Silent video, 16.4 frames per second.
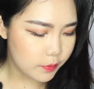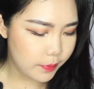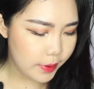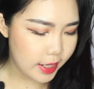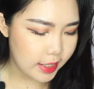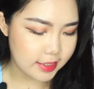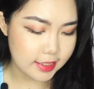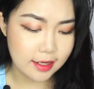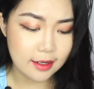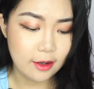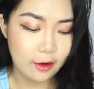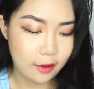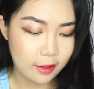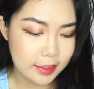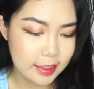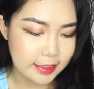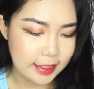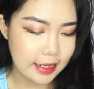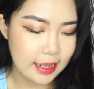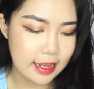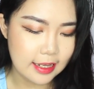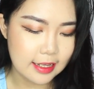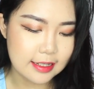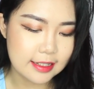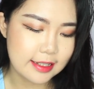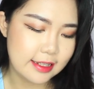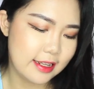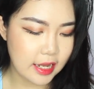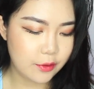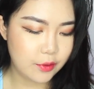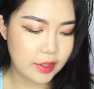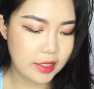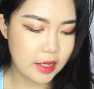But the only thing is,
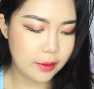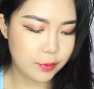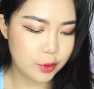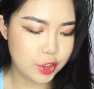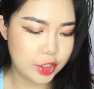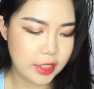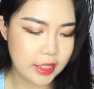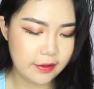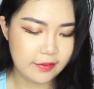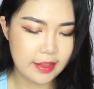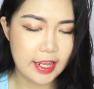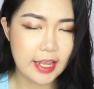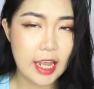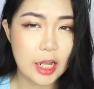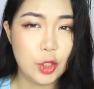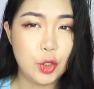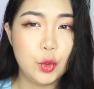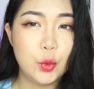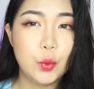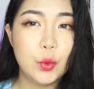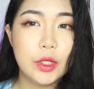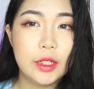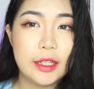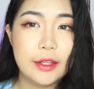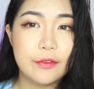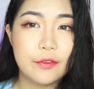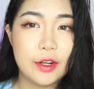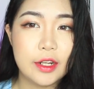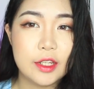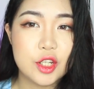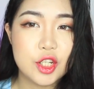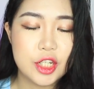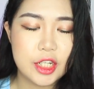I really appreciate if they can do a
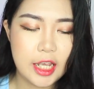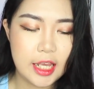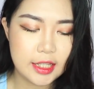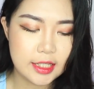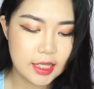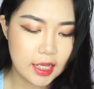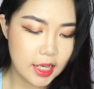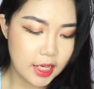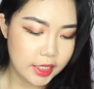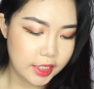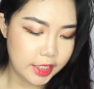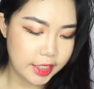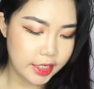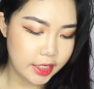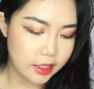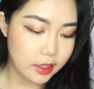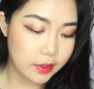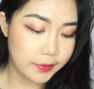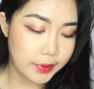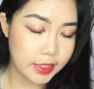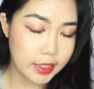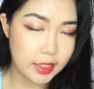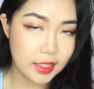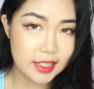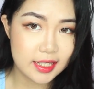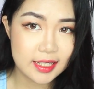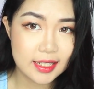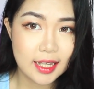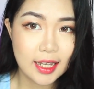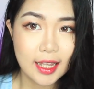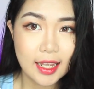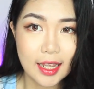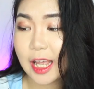different shade here, because
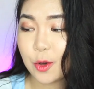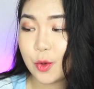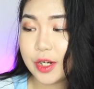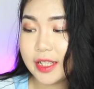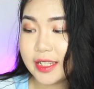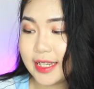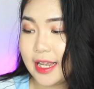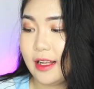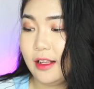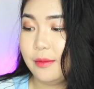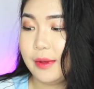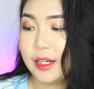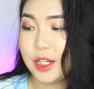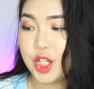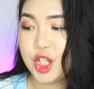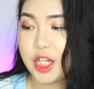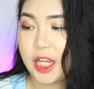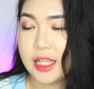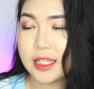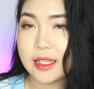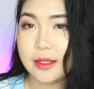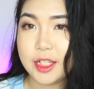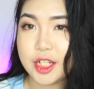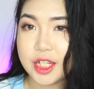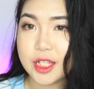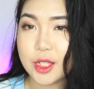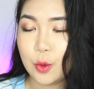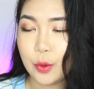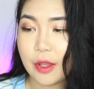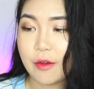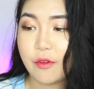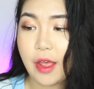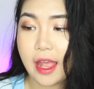I couldn't tell by the shades just
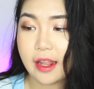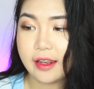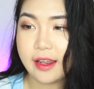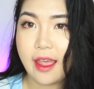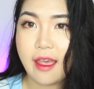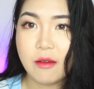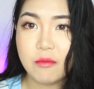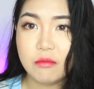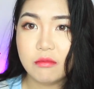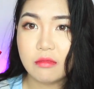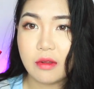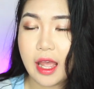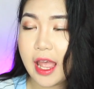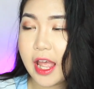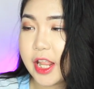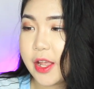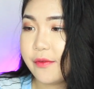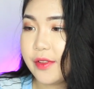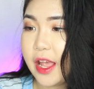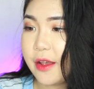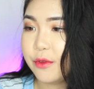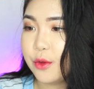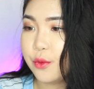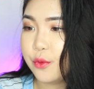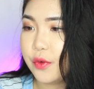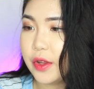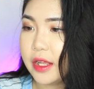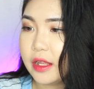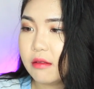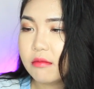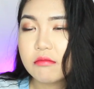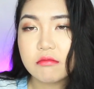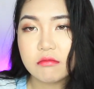looking at them. I definitely have to
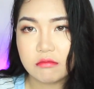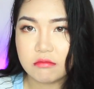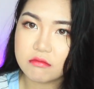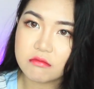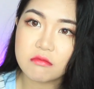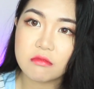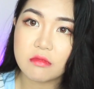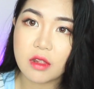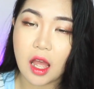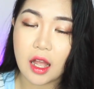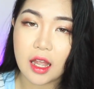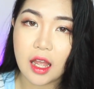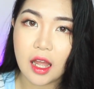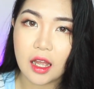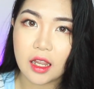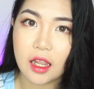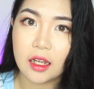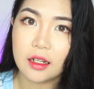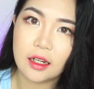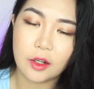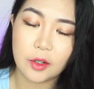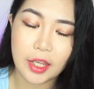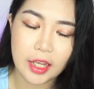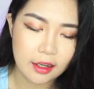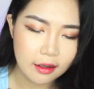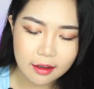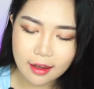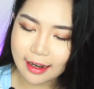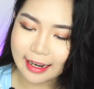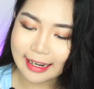read agak-agak lah, okay?